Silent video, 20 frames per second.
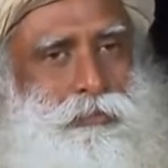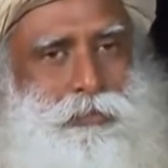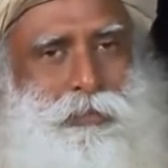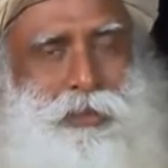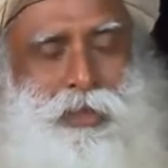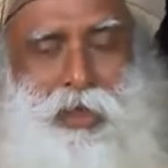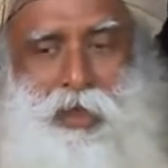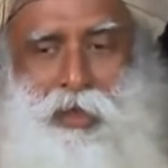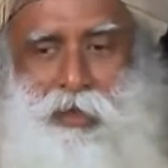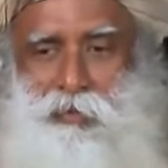
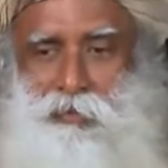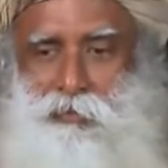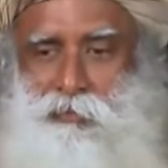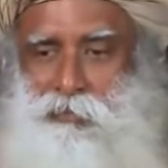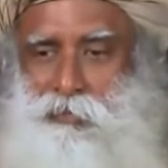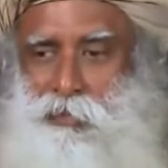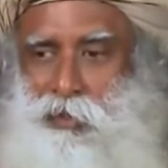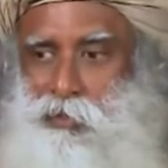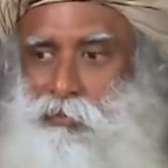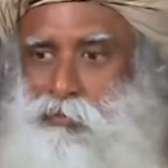
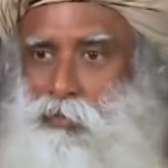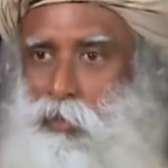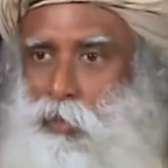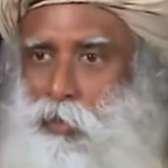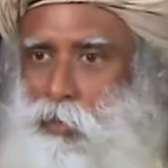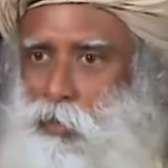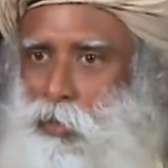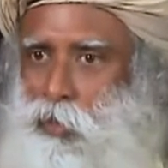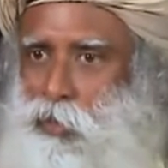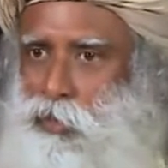can
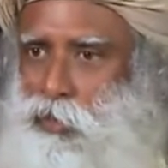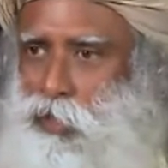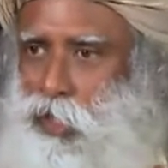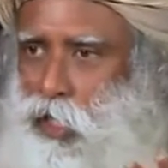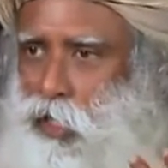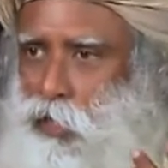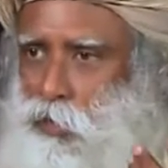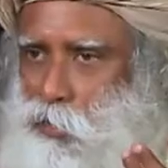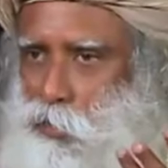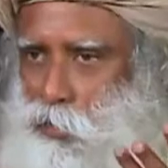evolve a
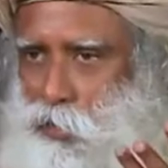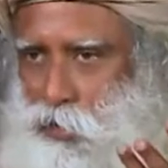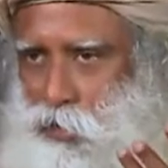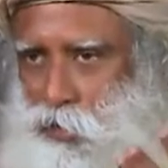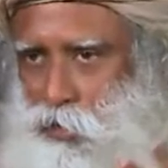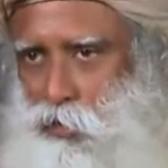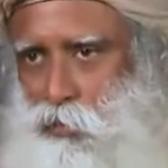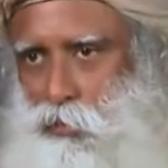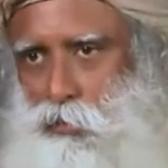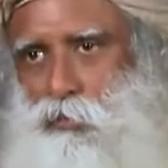sound
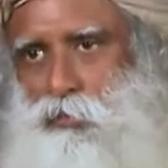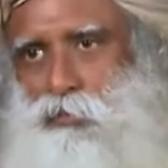within you,